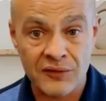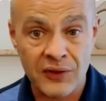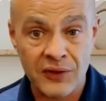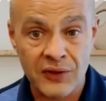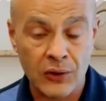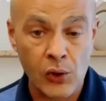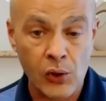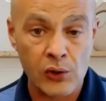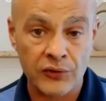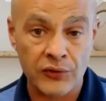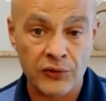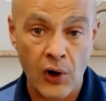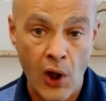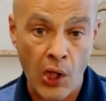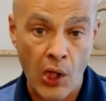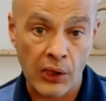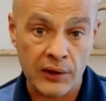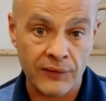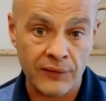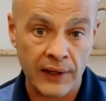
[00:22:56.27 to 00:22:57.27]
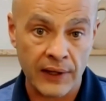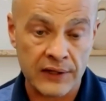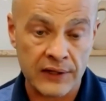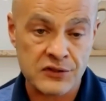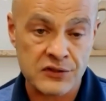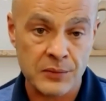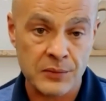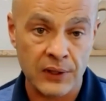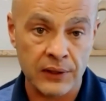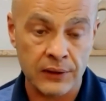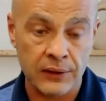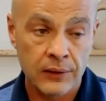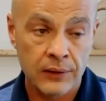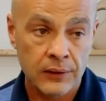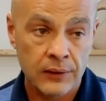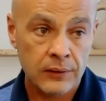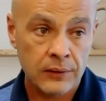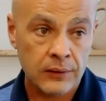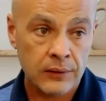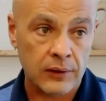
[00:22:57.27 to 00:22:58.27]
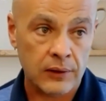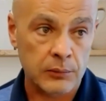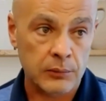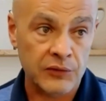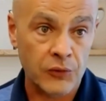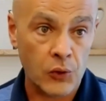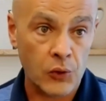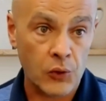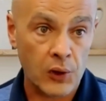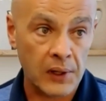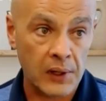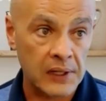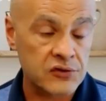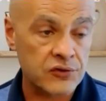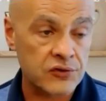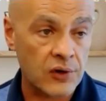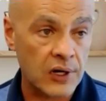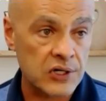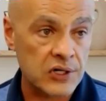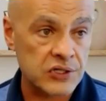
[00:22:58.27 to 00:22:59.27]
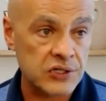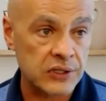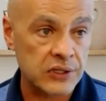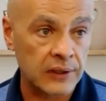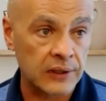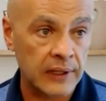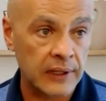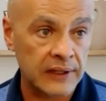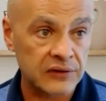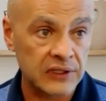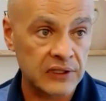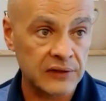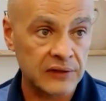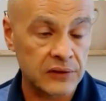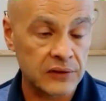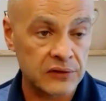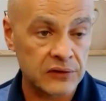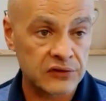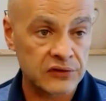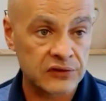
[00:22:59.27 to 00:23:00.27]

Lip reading: of their overall investment before construction has even